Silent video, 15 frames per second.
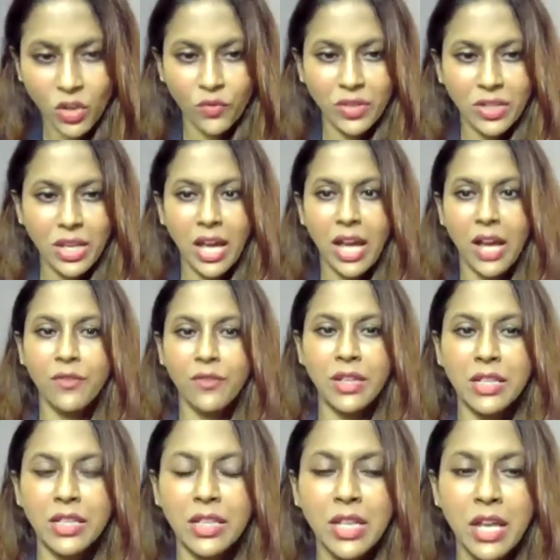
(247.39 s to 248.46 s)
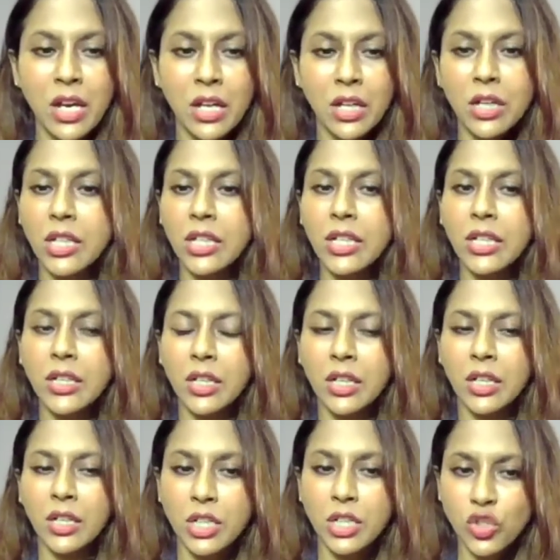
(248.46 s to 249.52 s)
or we have any early
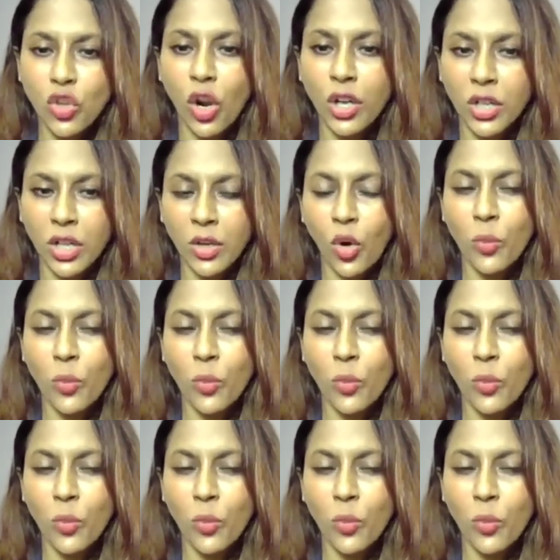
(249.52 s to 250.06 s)
disorder,